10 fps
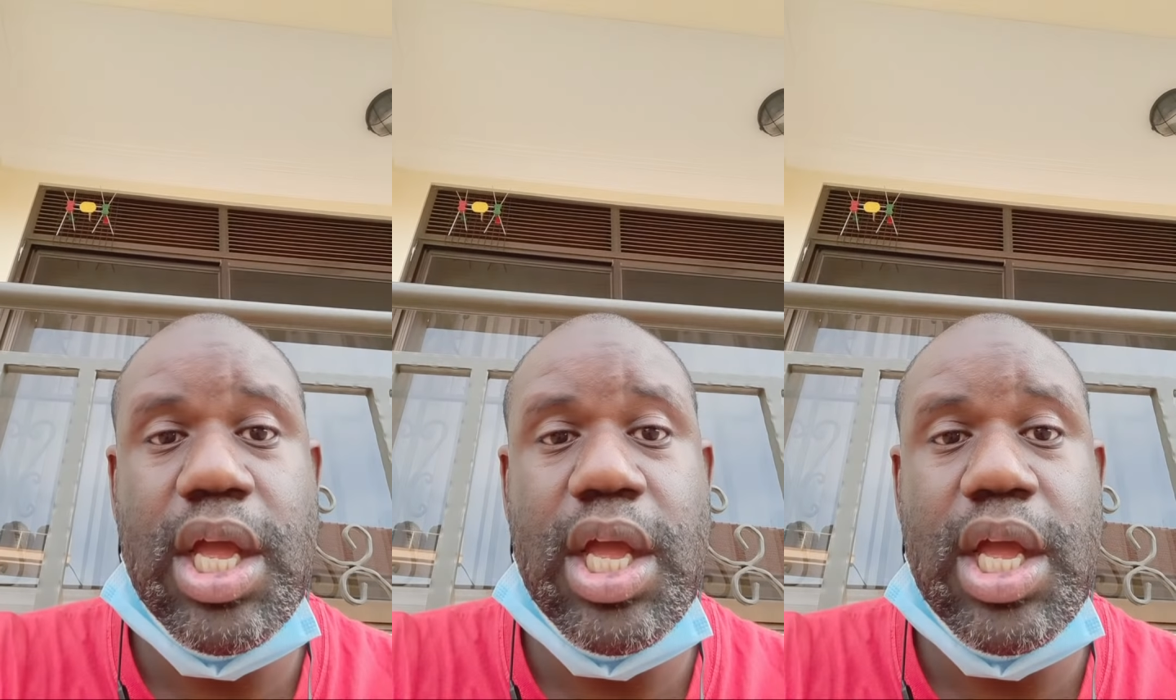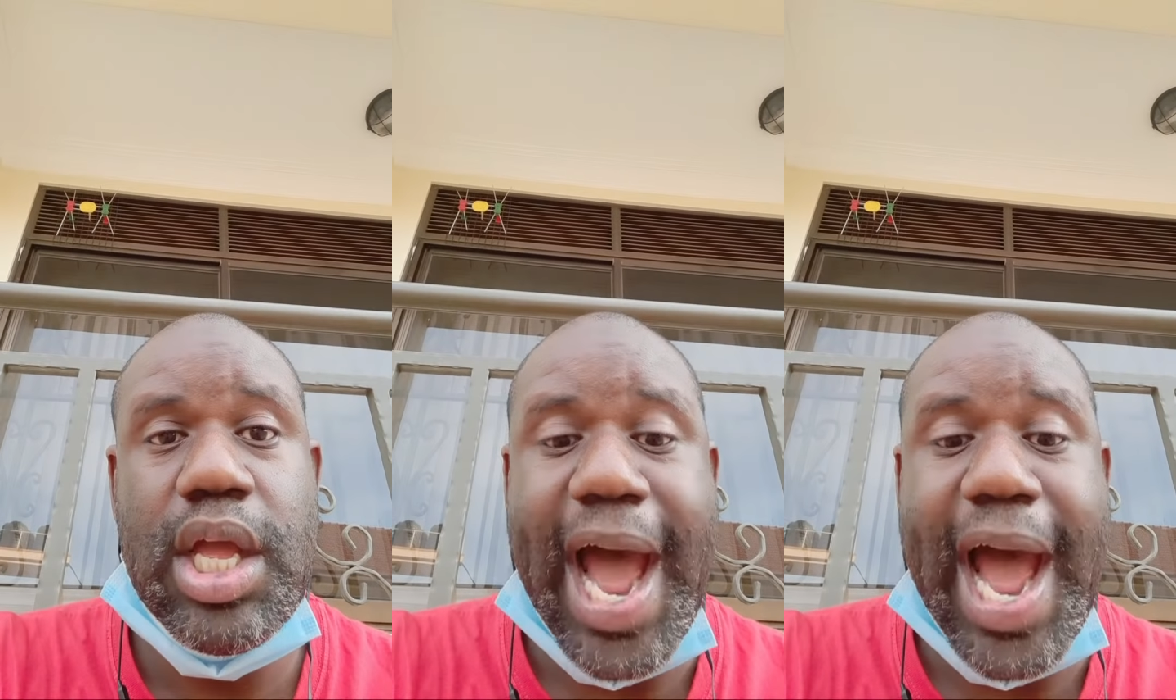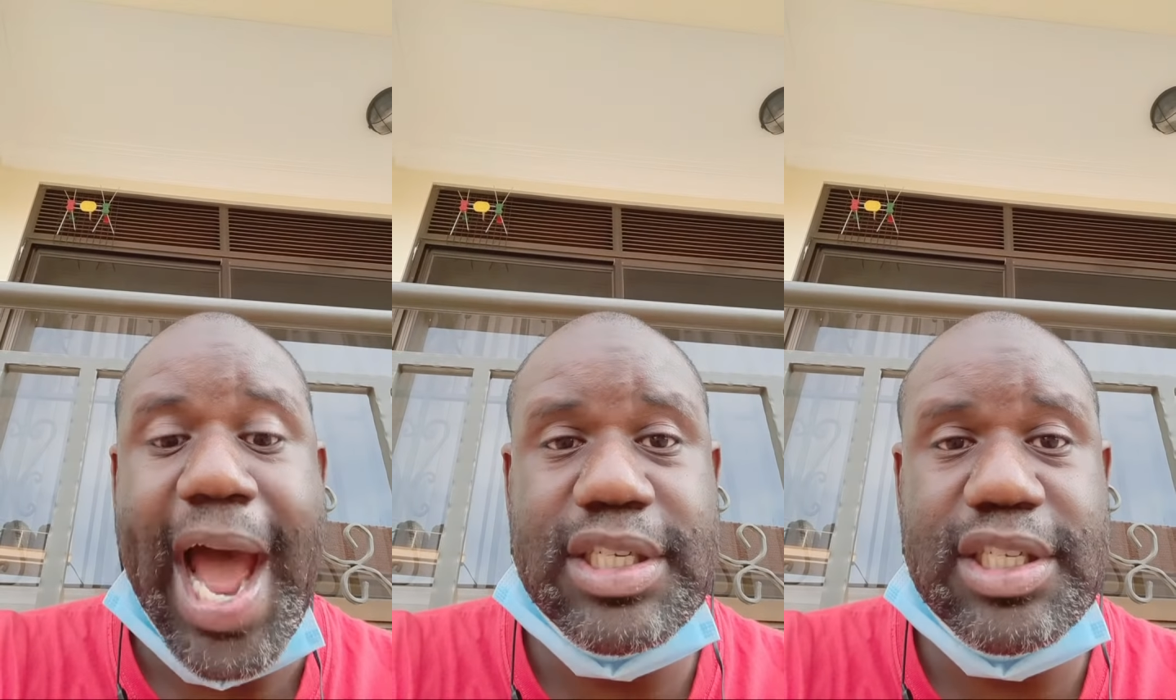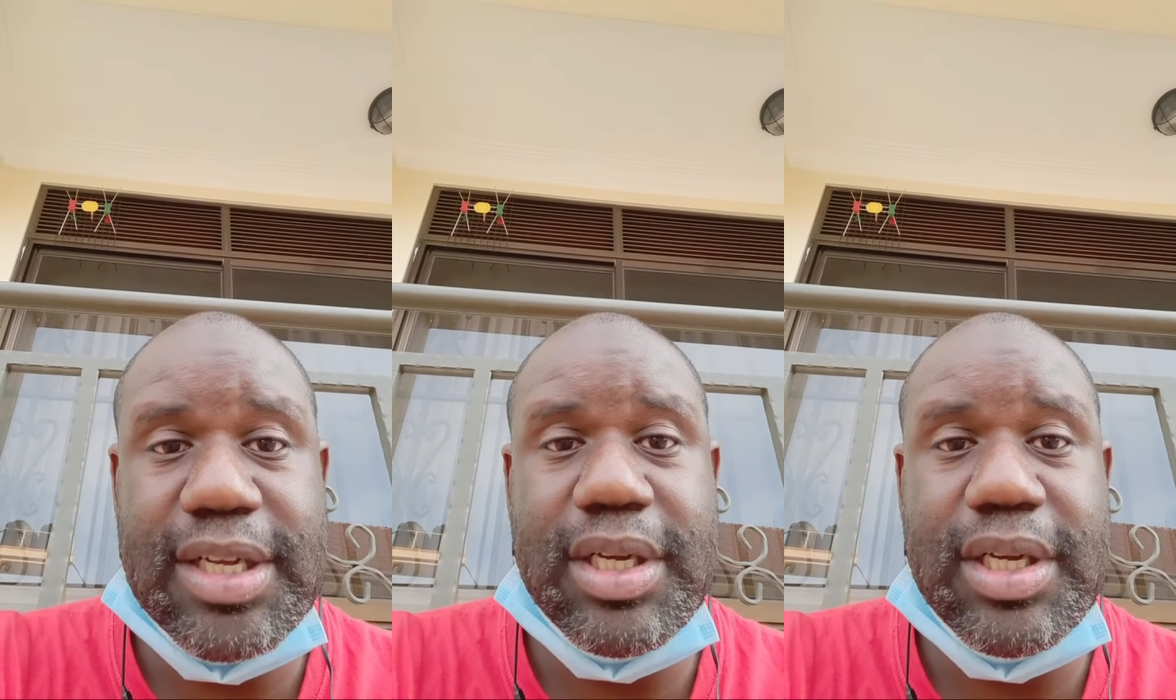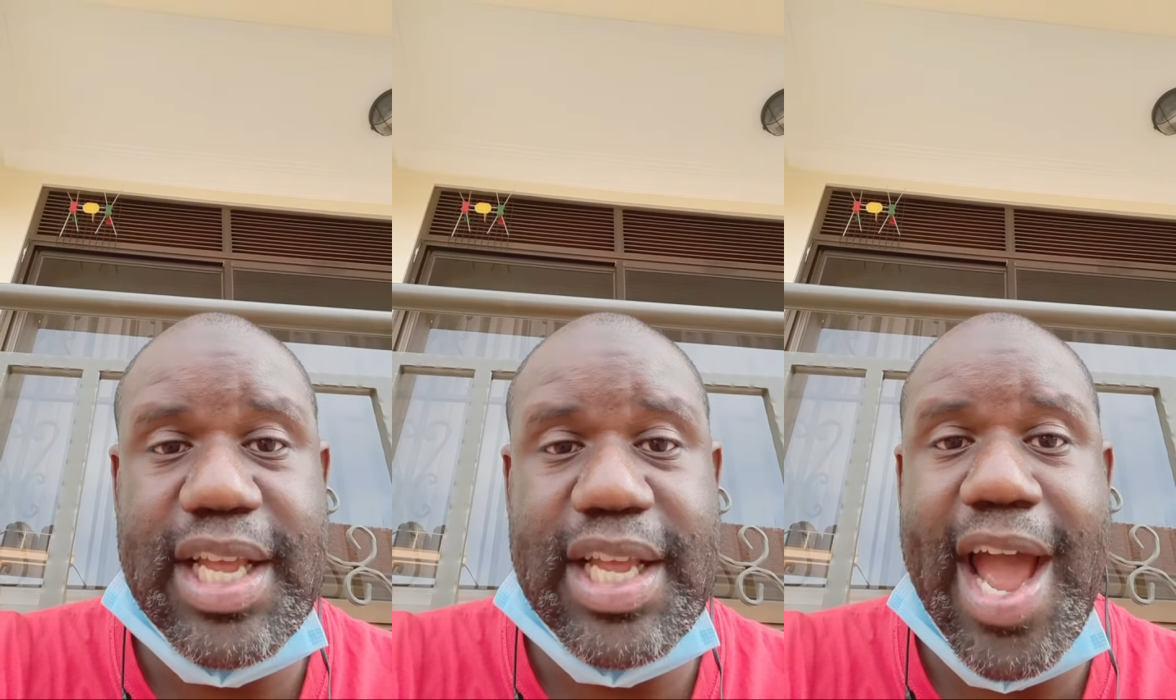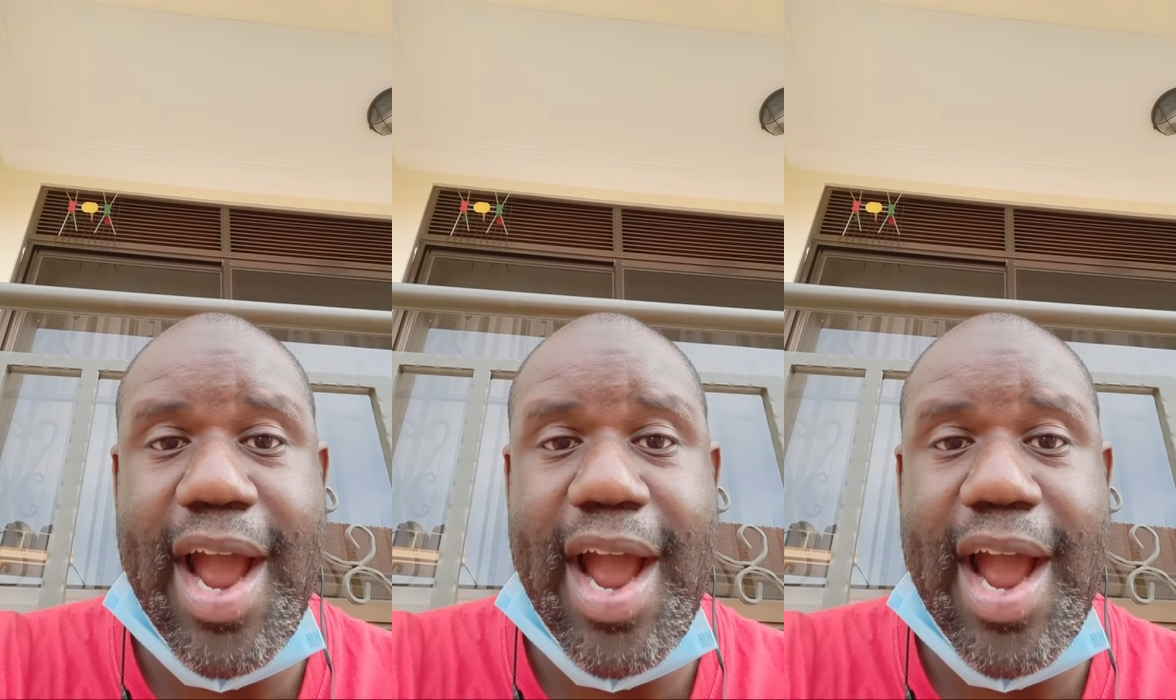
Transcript: How to ship goods to Africa?